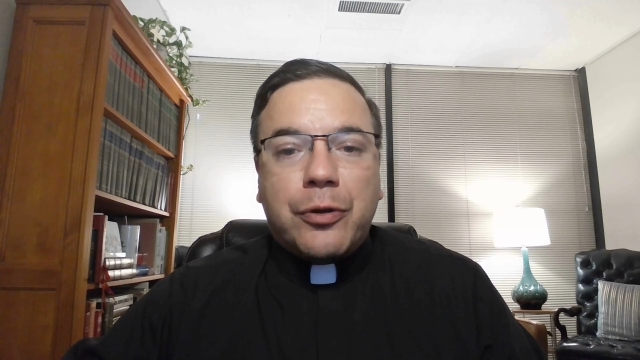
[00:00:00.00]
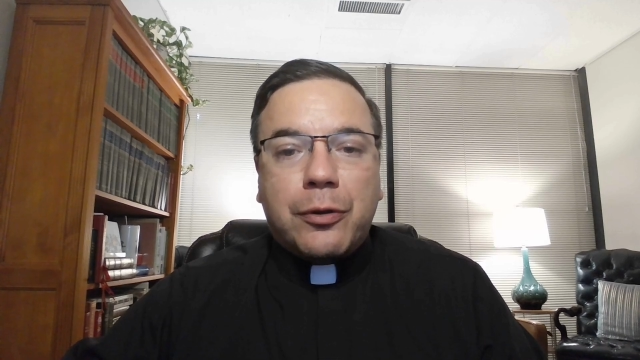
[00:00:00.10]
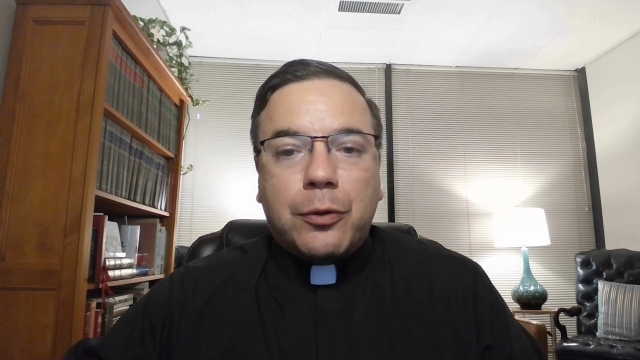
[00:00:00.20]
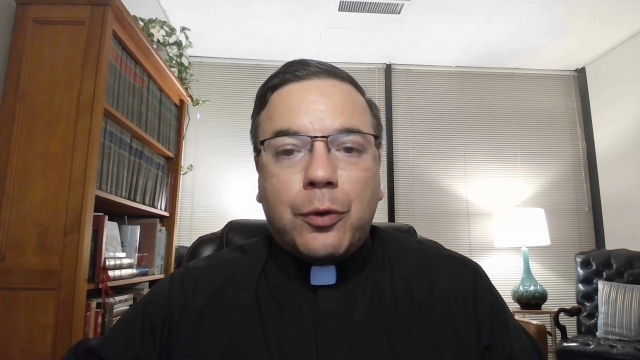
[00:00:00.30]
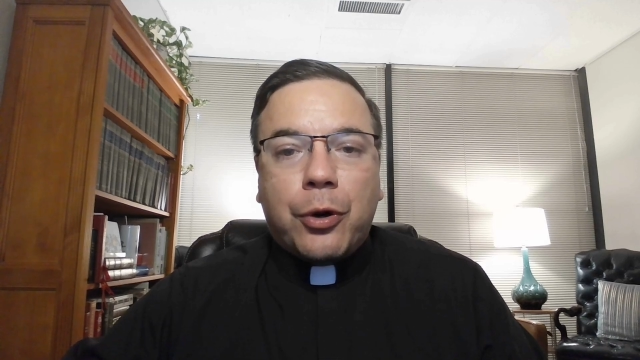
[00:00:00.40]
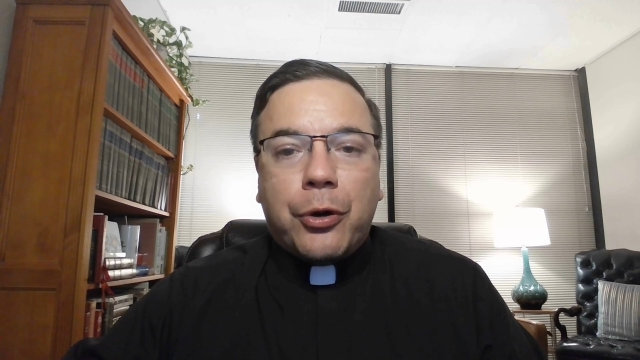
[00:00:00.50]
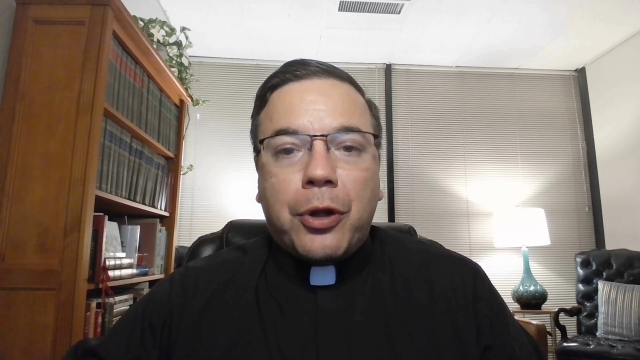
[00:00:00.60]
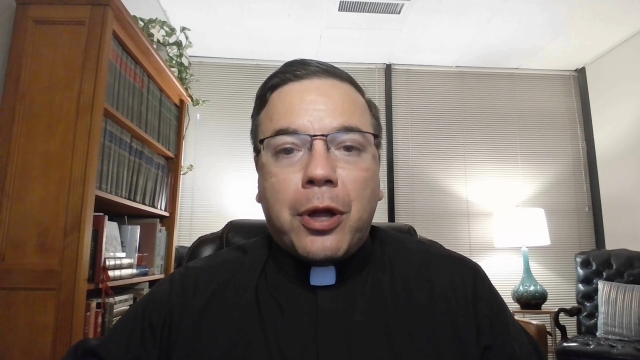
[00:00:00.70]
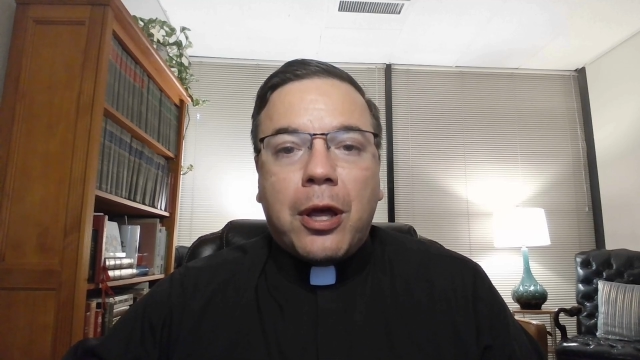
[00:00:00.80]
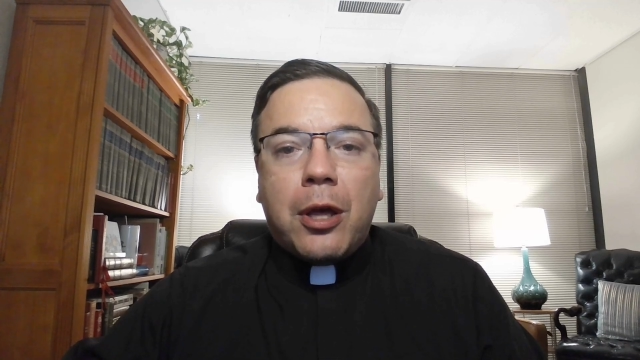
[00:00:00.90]
to the Lord,
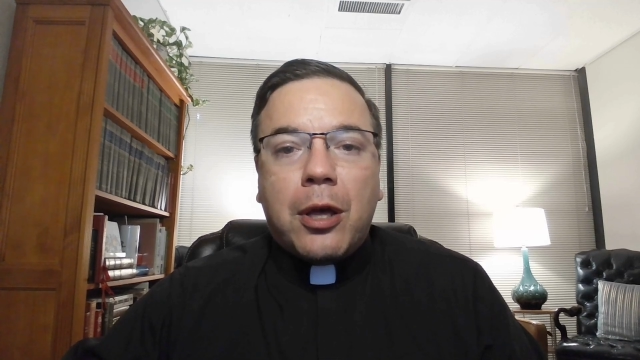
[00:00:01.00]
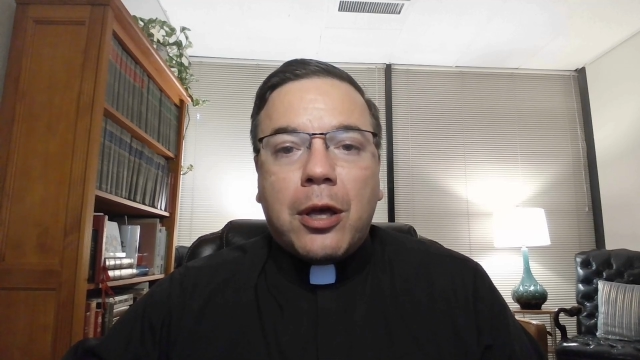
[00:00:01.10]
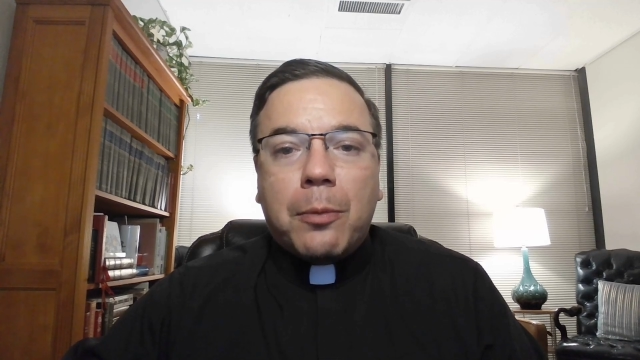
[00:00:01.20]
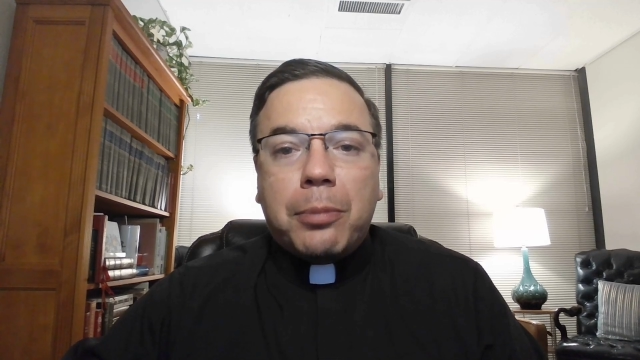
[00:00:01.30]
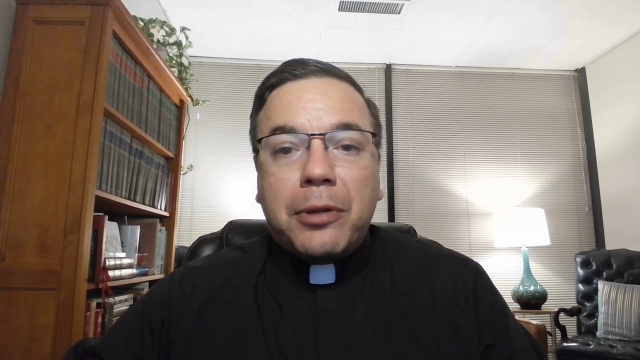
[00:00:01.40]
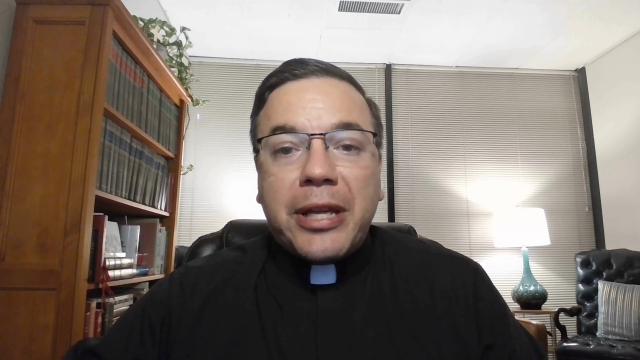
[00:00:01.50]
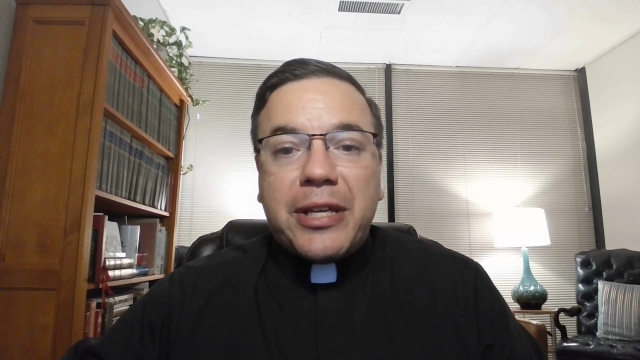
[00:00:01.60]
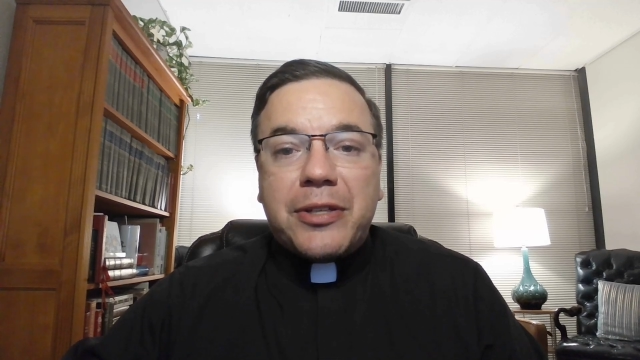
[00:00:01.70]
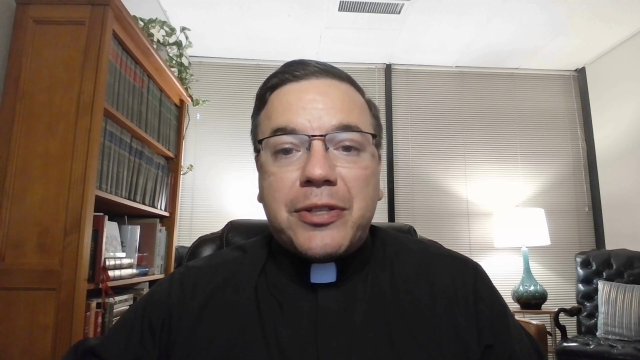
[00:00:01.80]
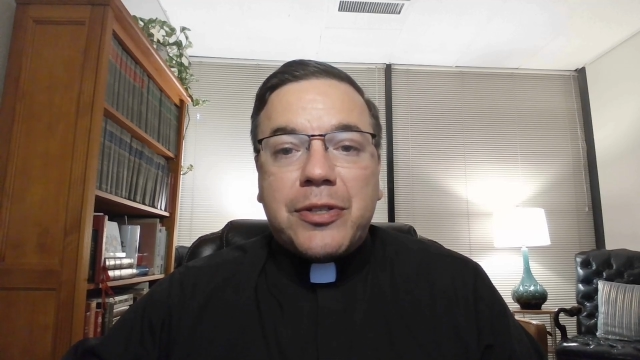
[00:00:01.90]

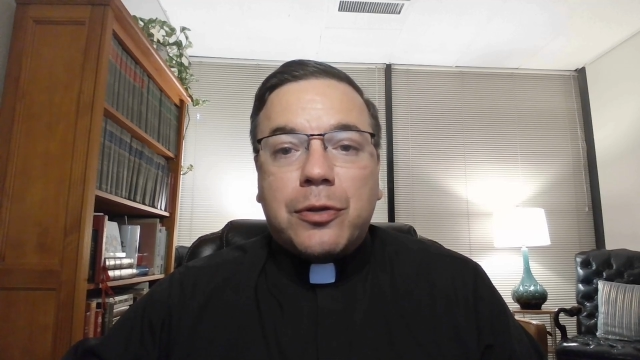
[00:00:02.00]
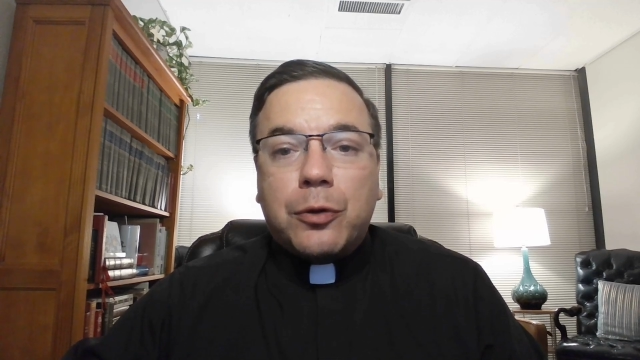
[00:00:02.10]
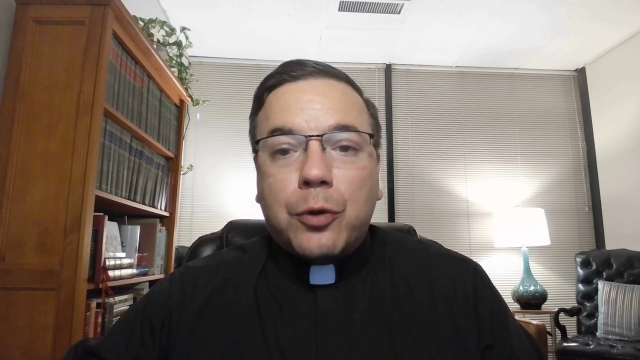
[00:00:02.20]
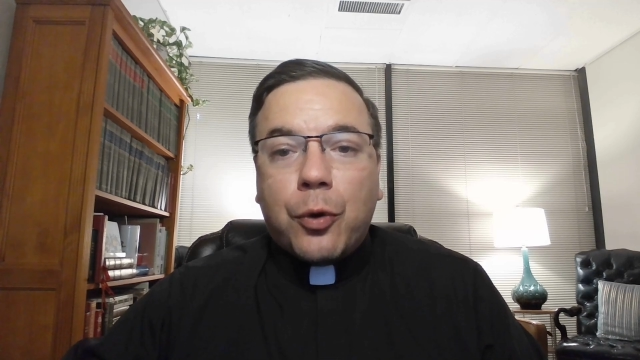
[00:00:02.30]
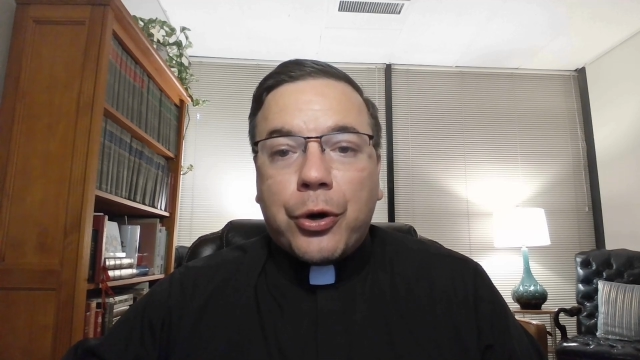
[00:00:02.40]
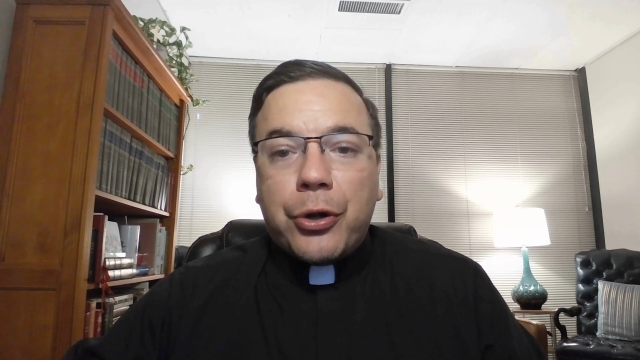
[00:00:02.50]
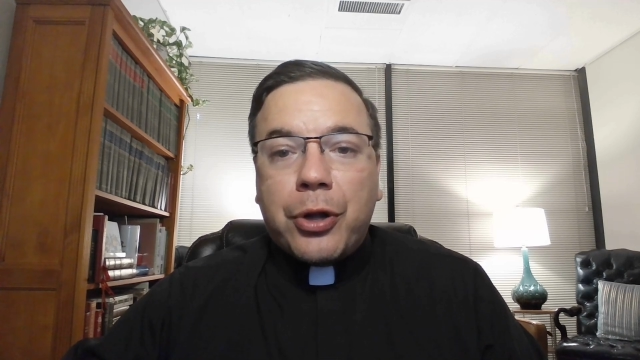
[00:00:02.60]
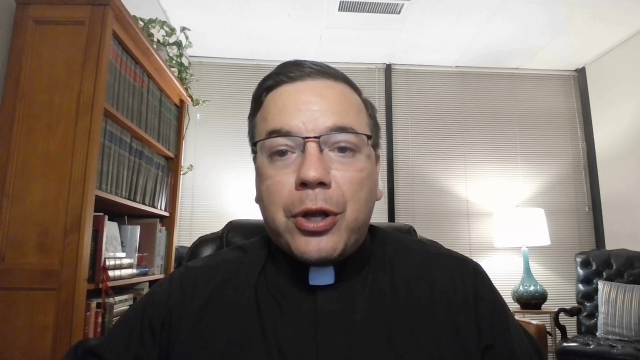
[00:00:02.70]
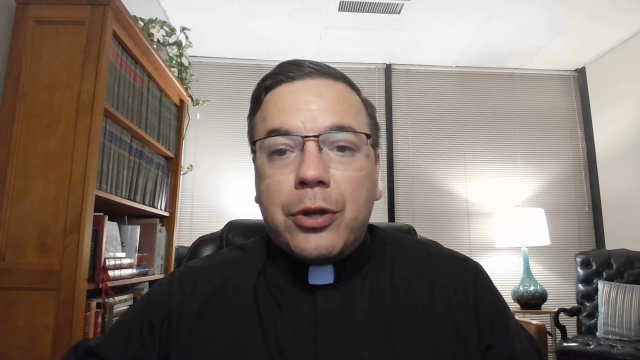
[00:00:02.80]
"Please, Lord,